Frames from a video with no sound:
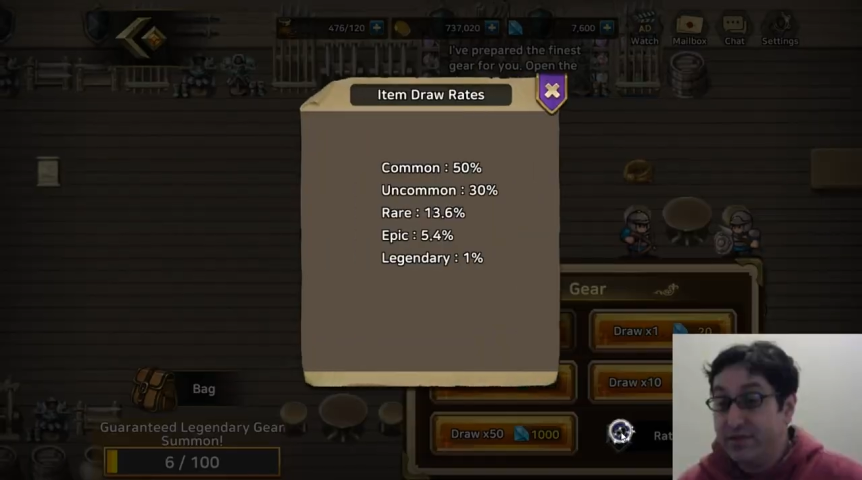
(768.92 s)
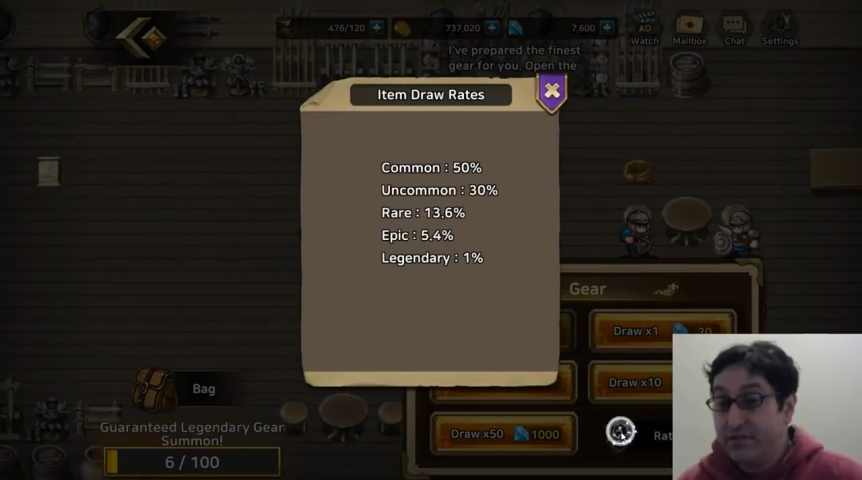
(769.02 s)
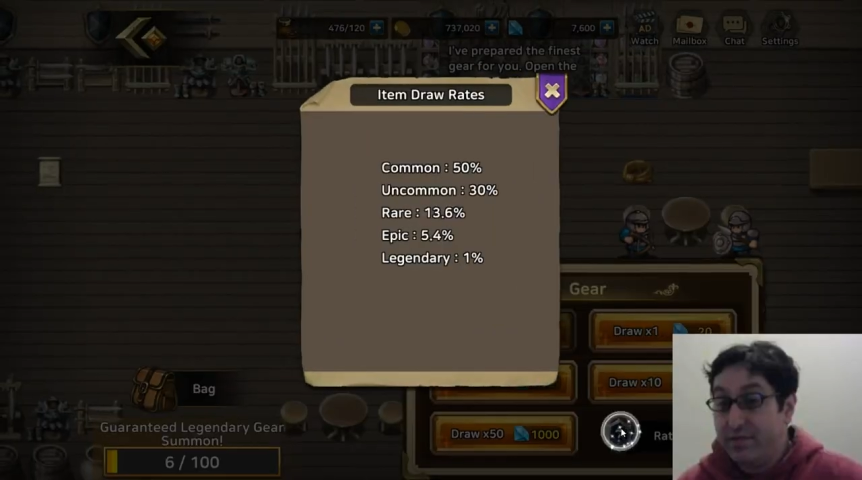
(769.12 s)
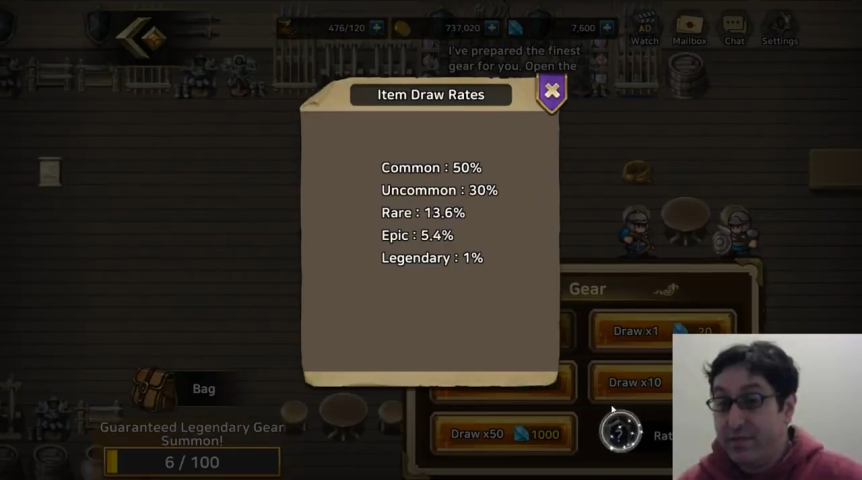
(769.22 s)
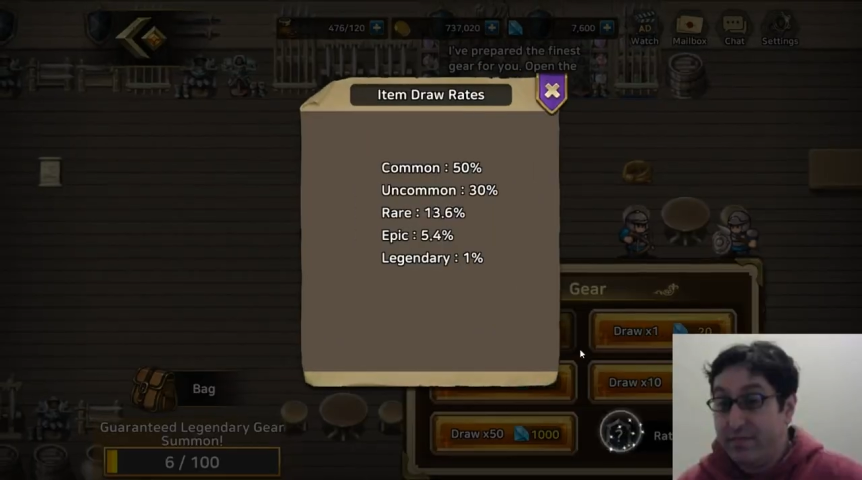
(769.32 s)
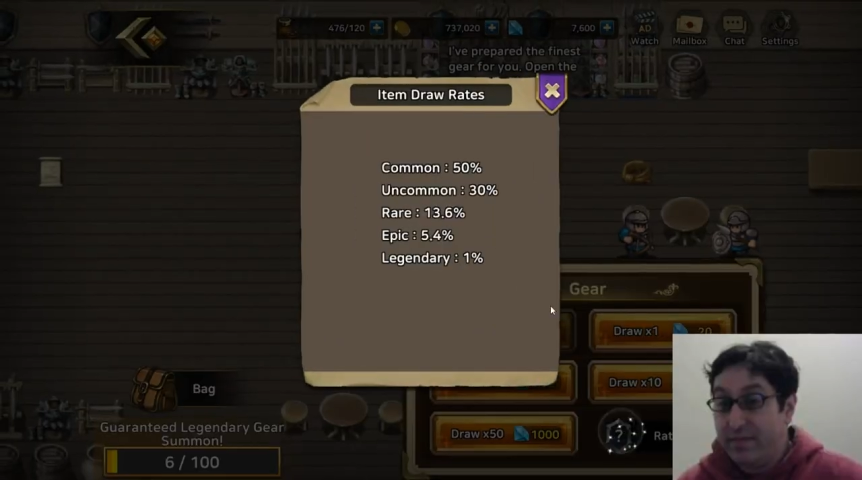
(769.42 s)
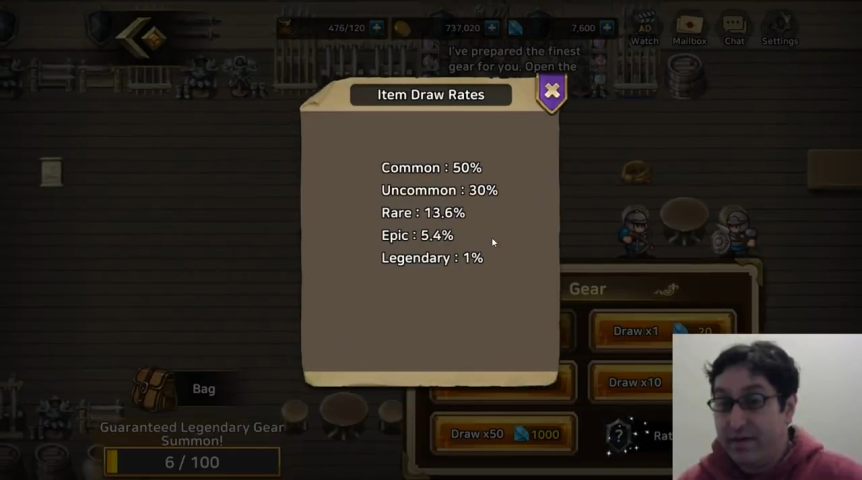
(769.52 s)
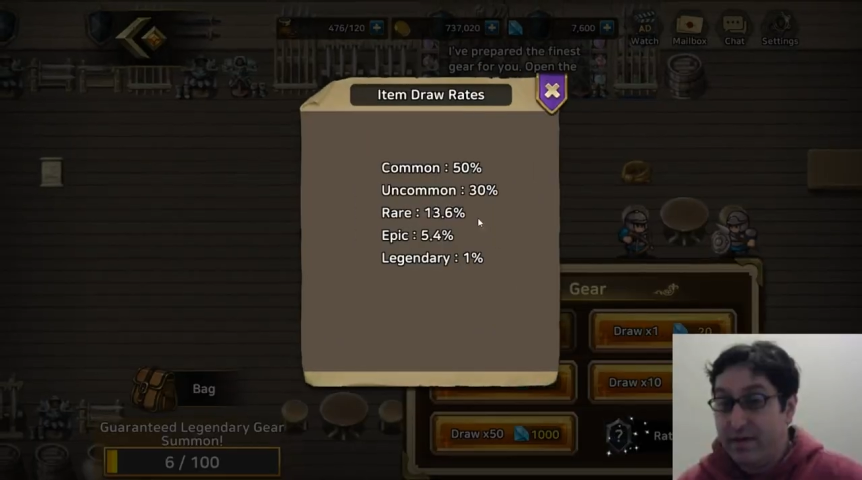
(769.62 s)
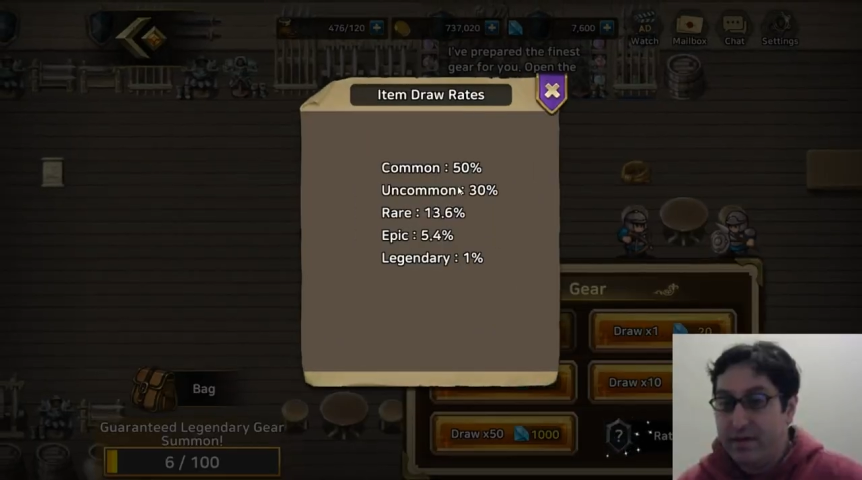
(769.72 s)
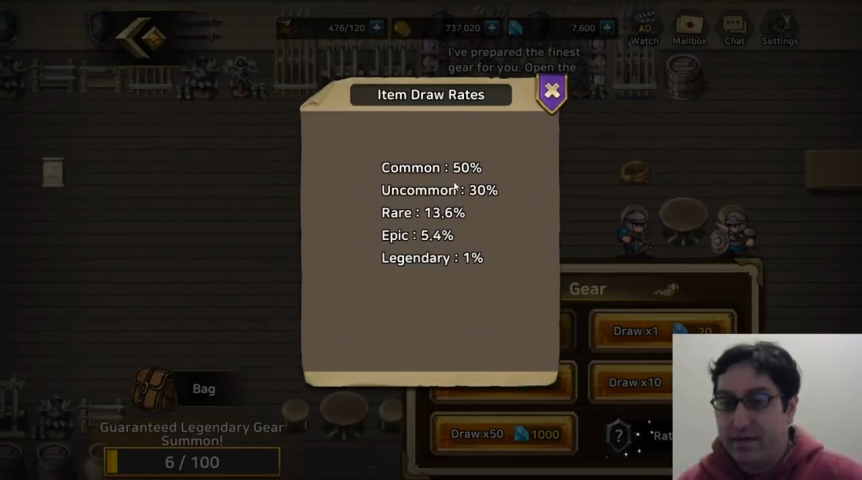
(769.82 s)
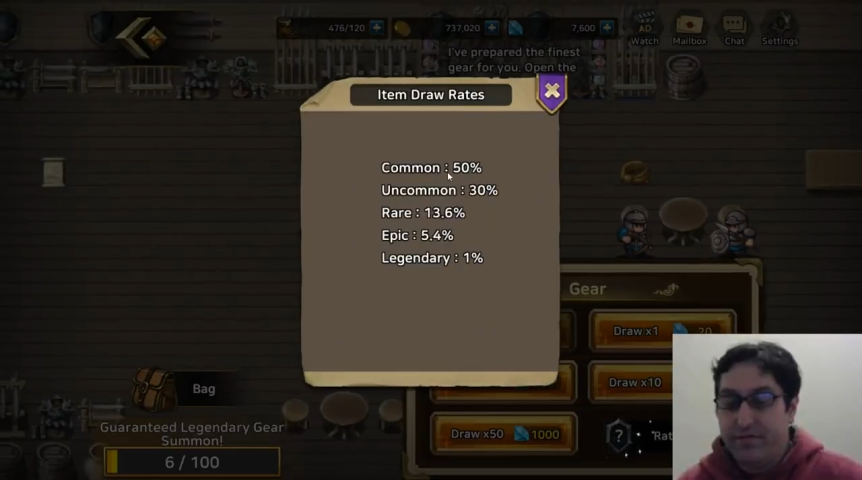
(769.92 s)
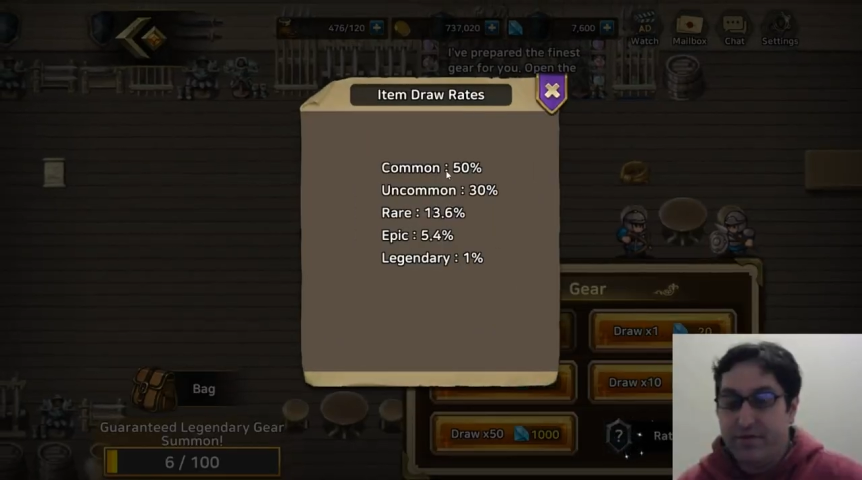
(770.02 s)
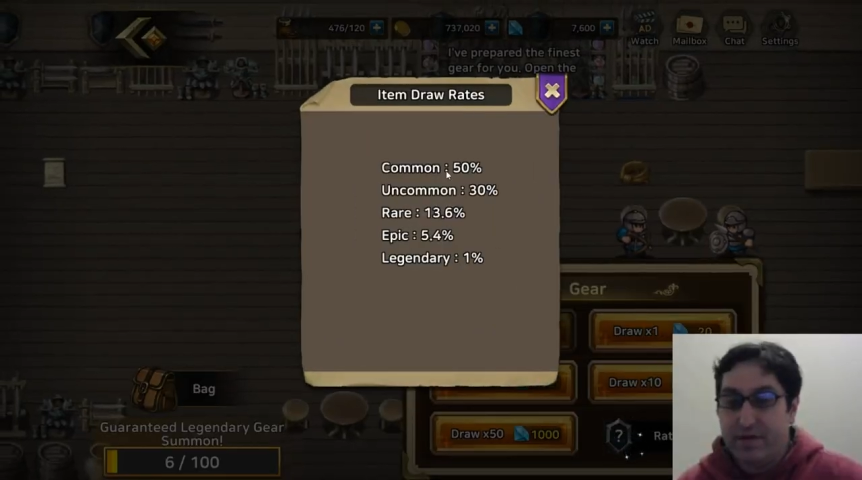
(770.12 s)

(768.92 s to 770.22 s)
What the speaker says: so you remember, if